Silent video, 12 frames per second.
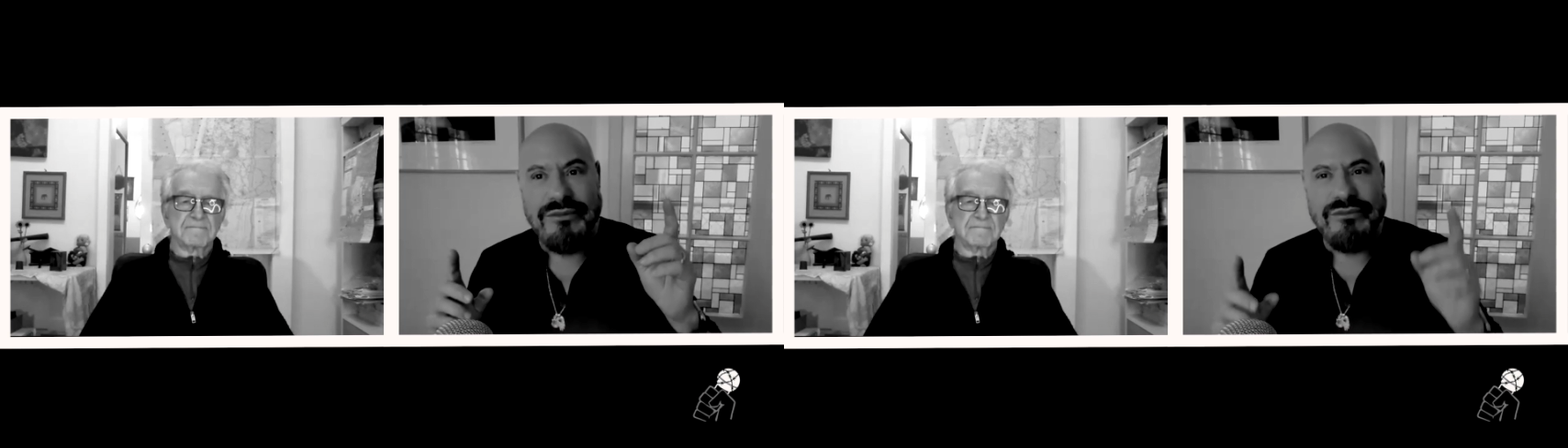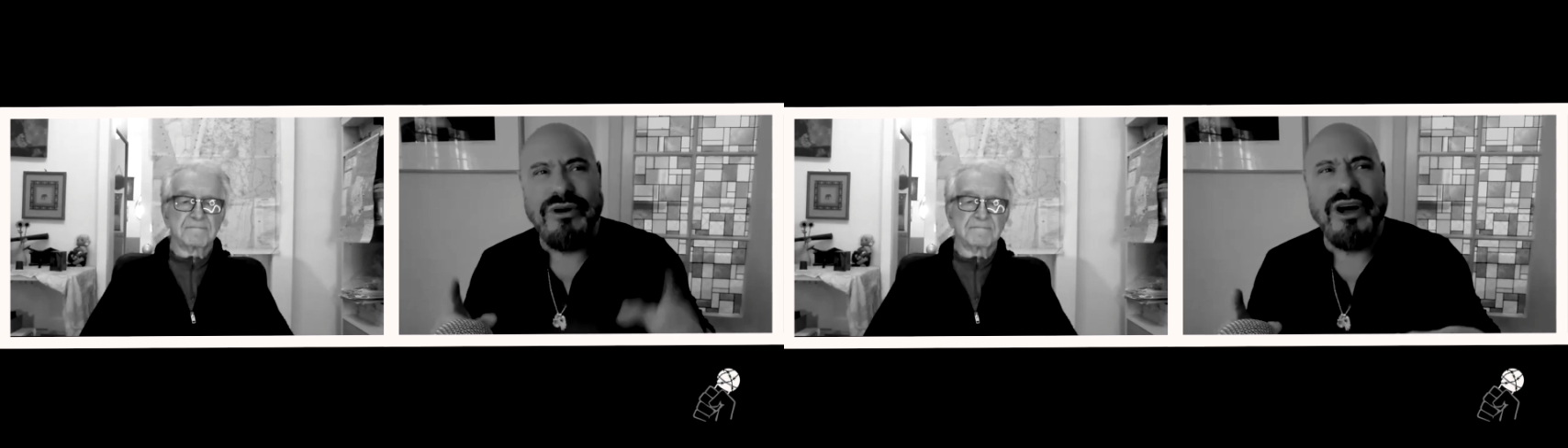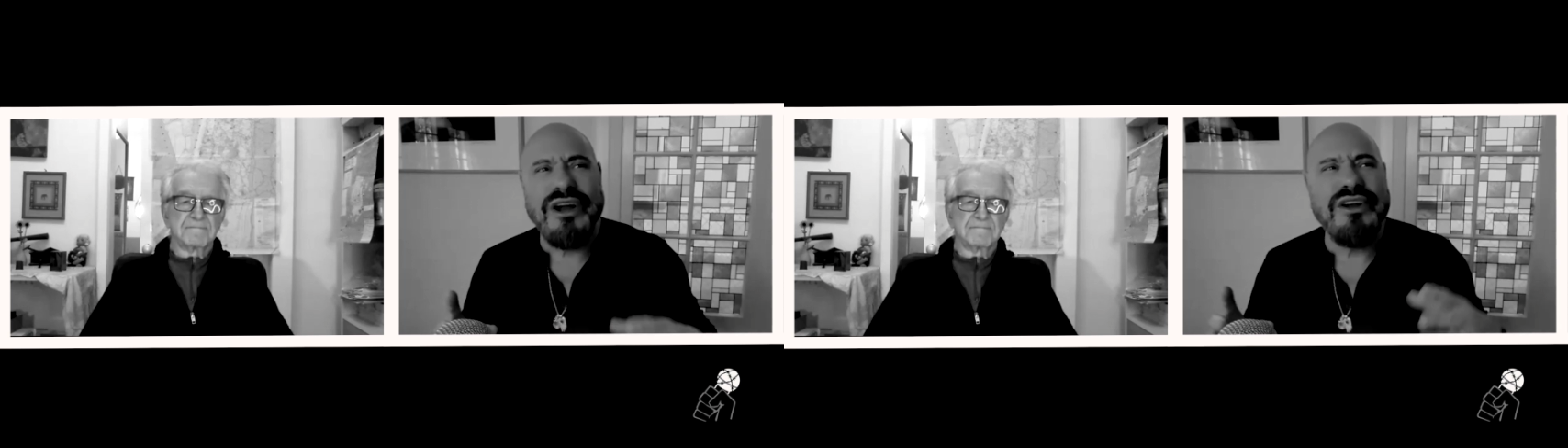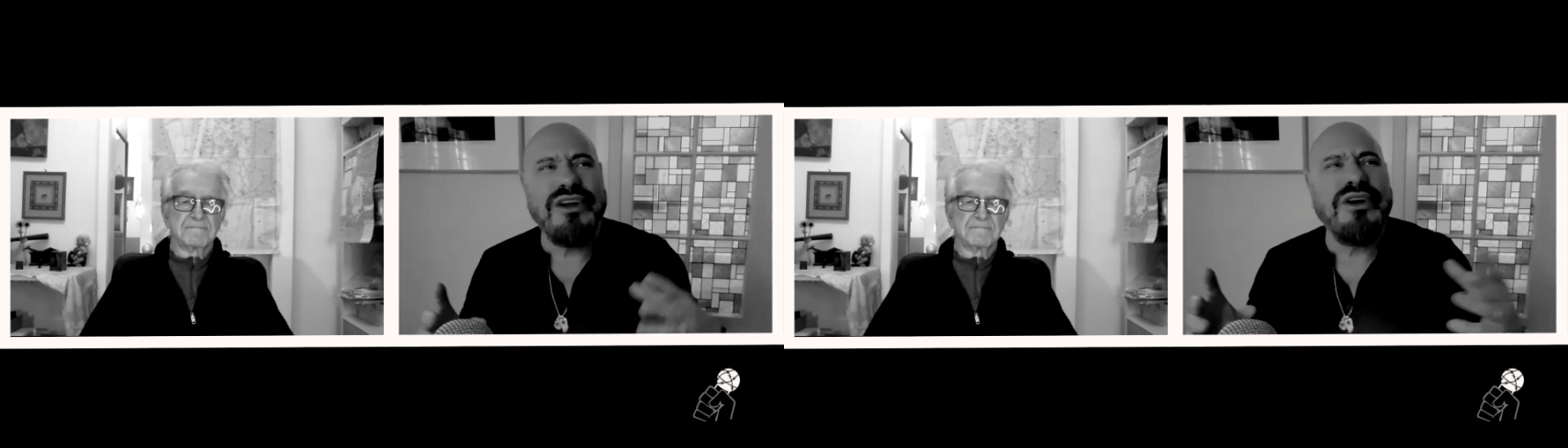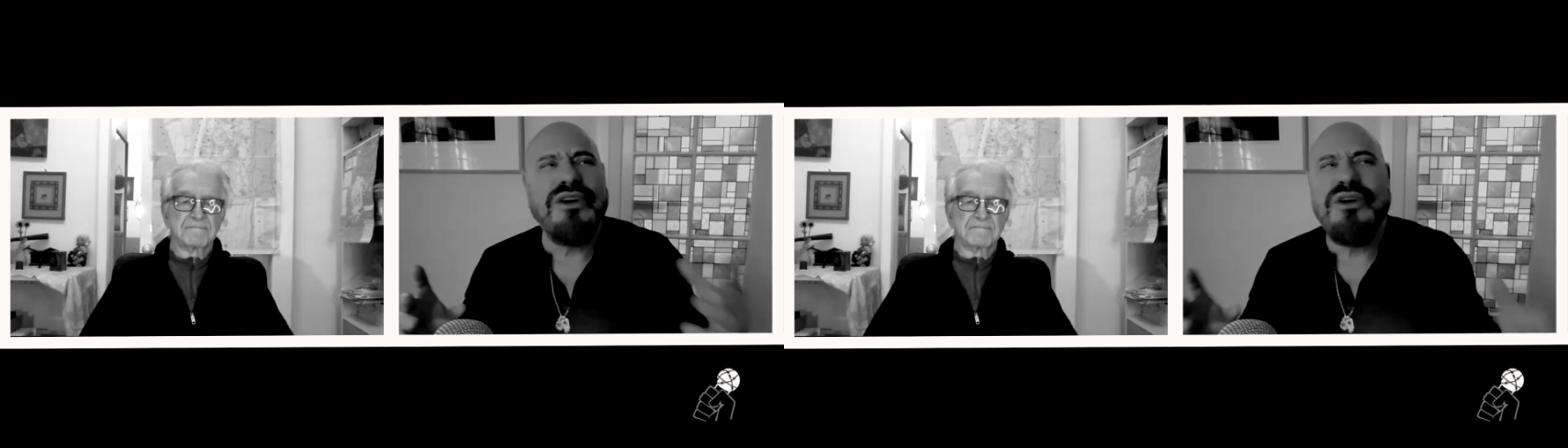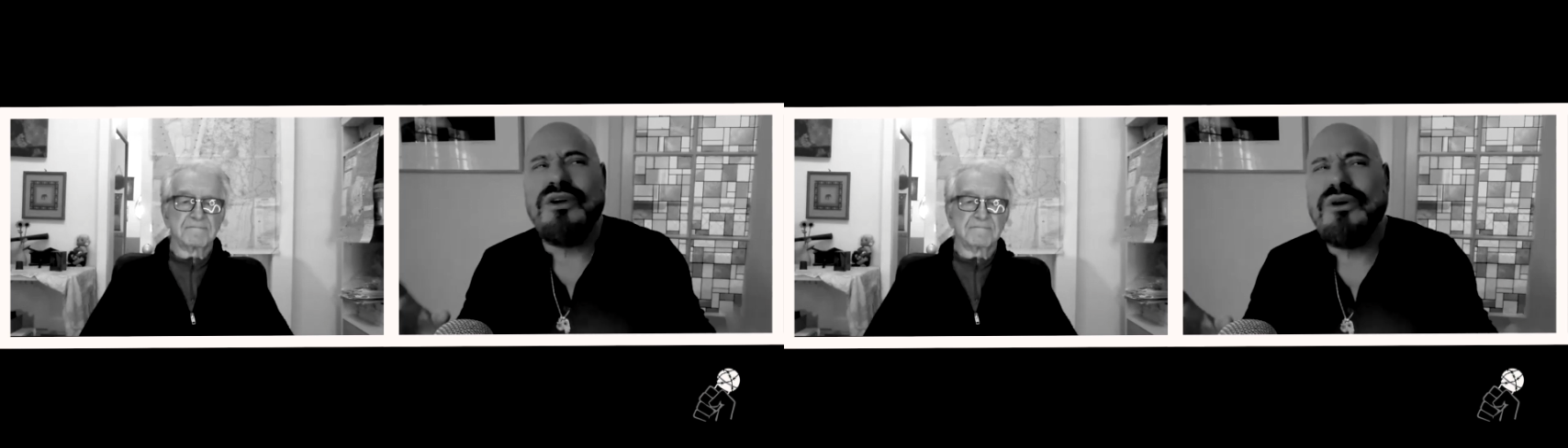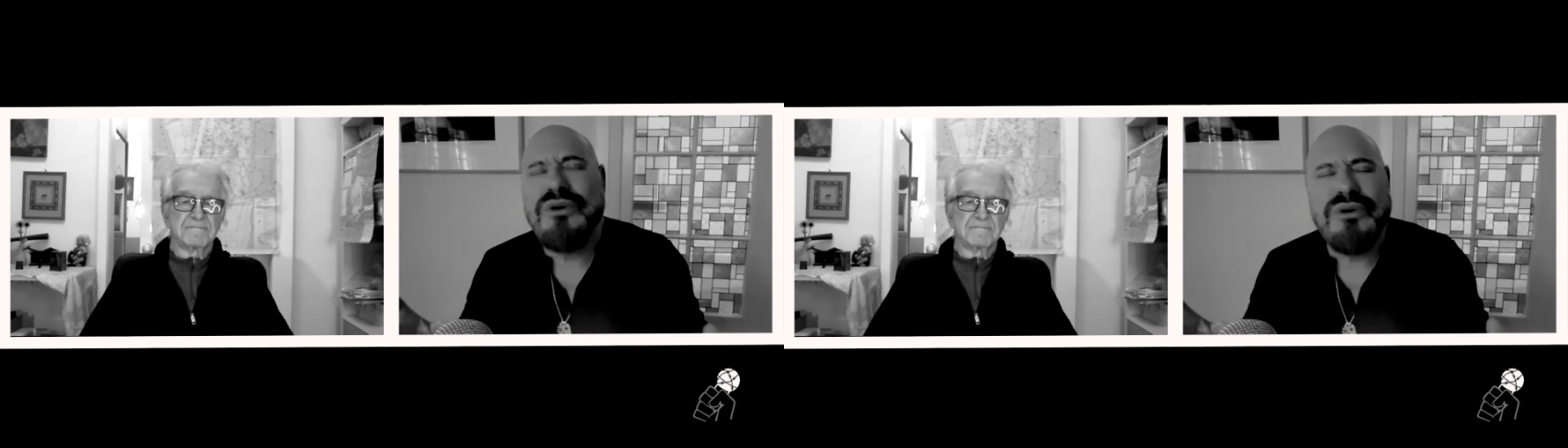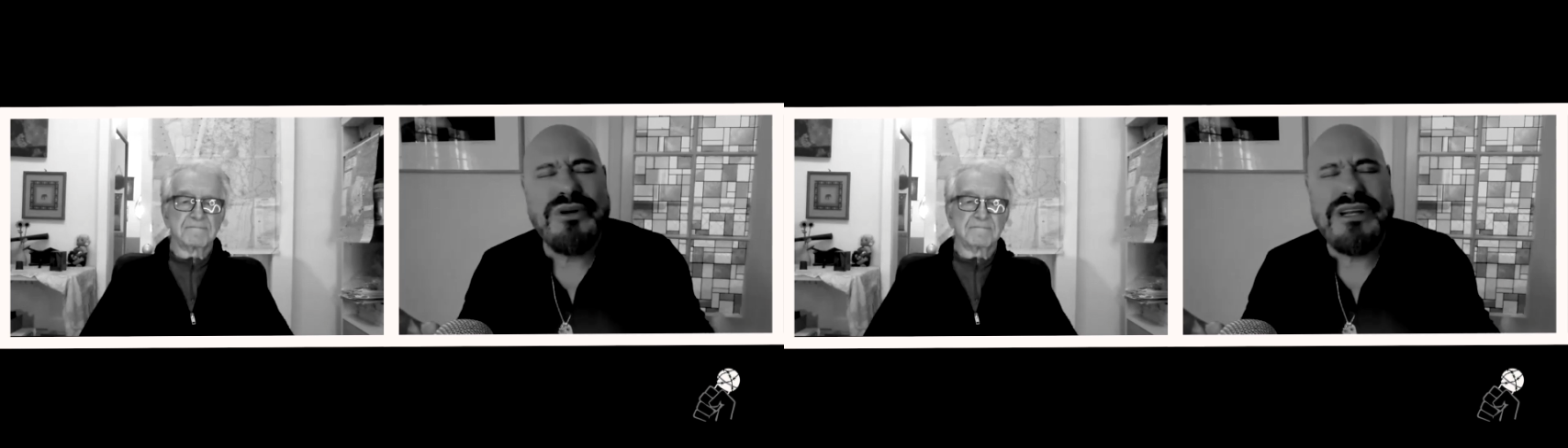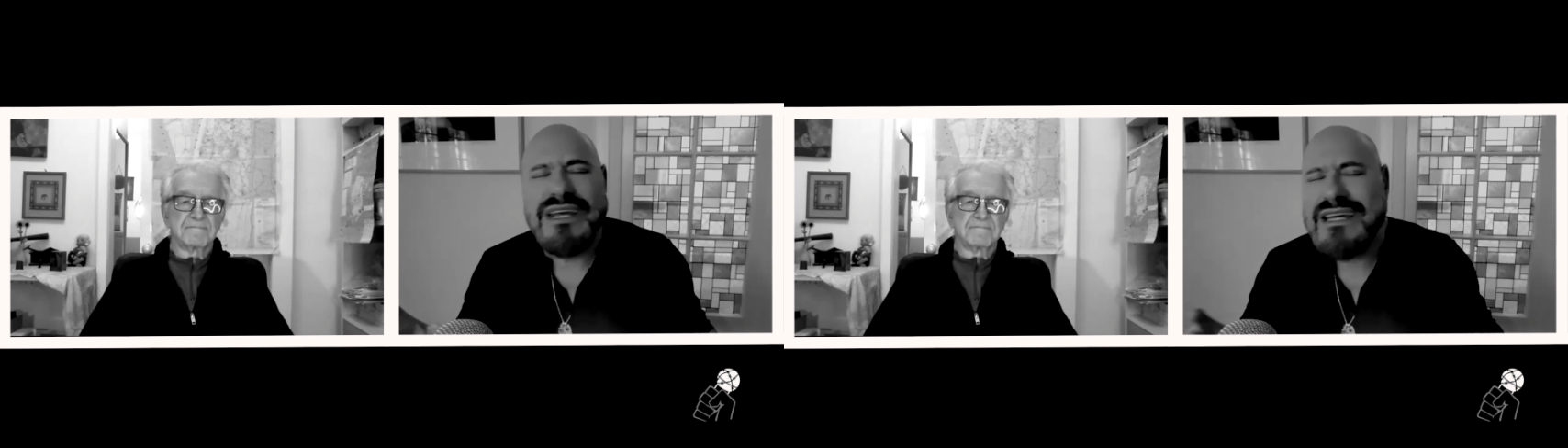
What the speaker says: run nude